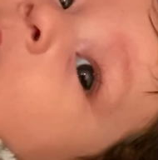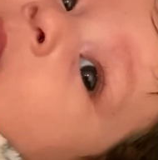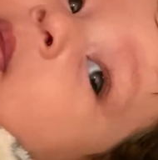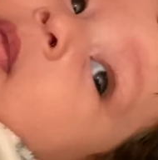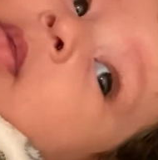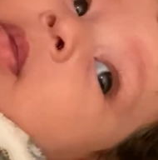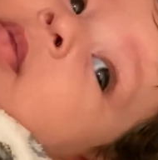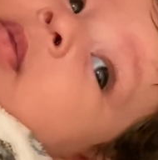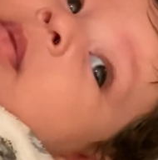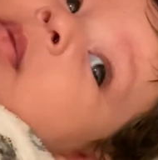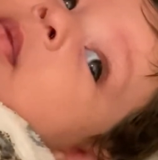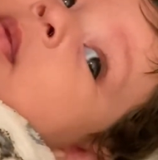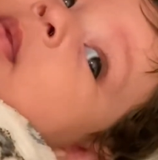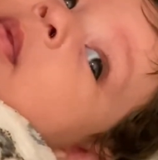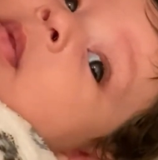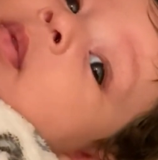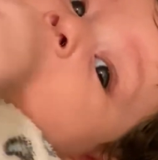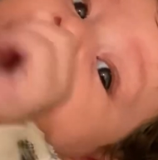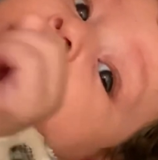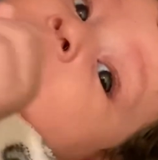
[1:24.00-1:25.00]

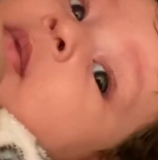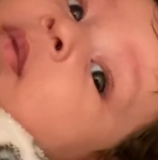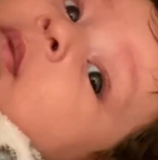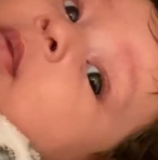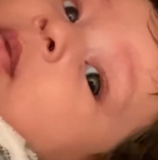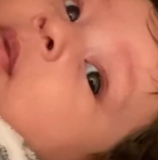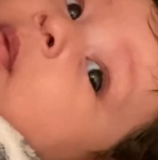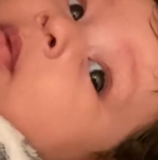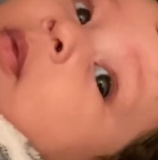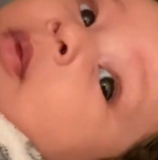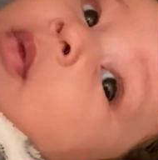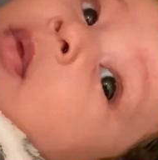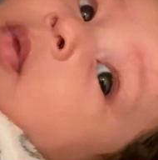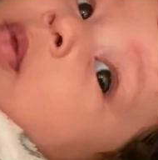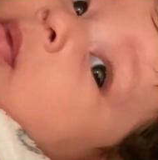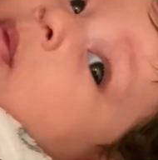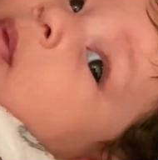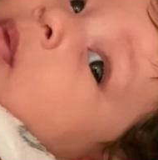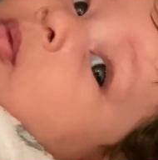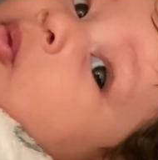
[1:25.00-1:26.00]

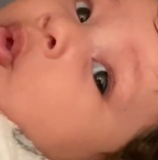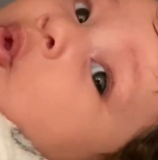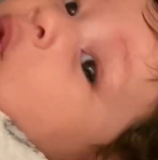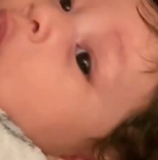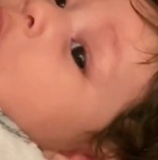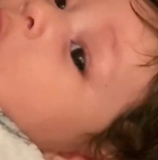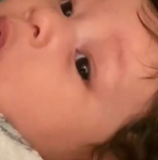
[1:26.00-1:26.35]
[no speech]